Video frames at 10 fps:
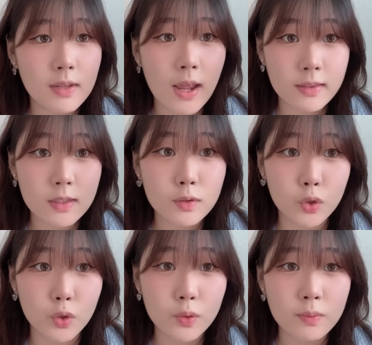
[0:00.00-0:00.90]
And this
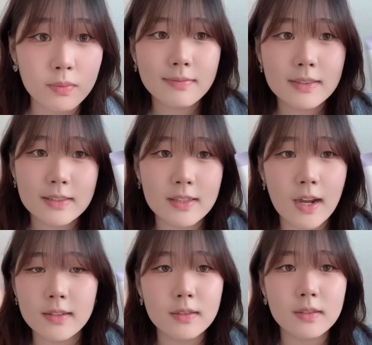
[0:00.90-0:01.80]
tube, this
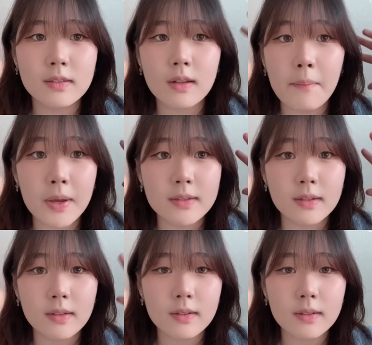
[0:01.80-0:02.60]
size is amazing.